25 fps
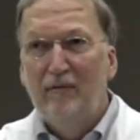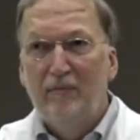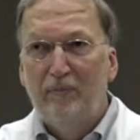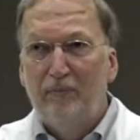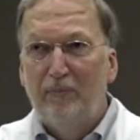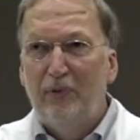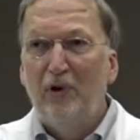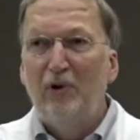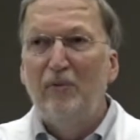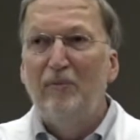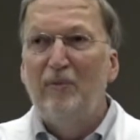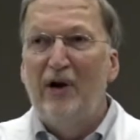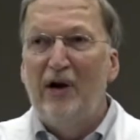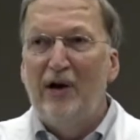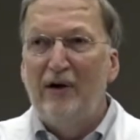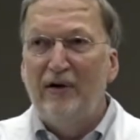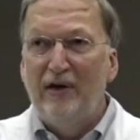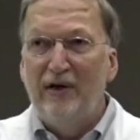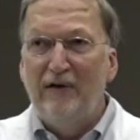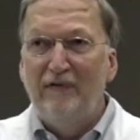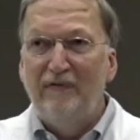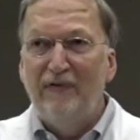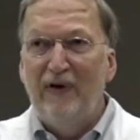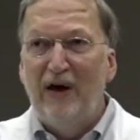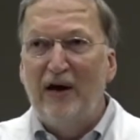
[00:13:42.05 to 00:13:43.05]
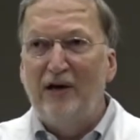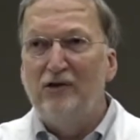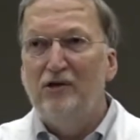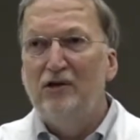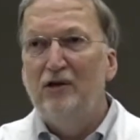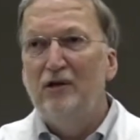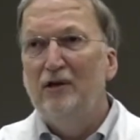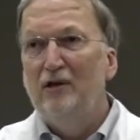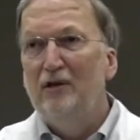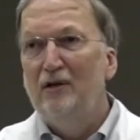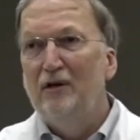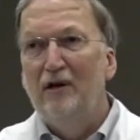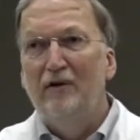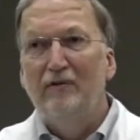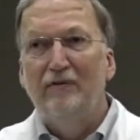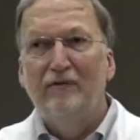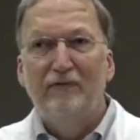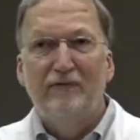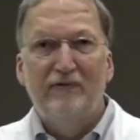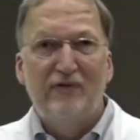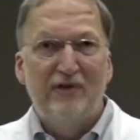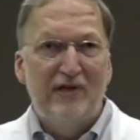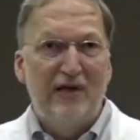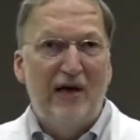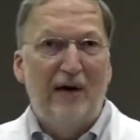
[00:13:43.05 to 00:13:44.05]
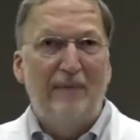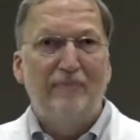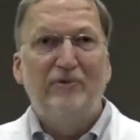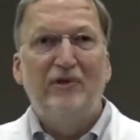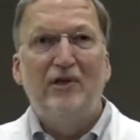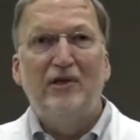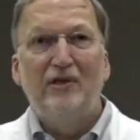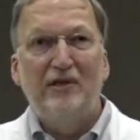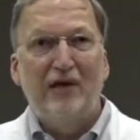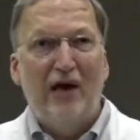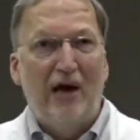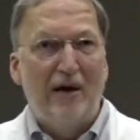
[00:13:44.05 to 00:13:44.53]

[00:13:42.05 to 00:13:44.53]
pulmonary infection, of sepsis,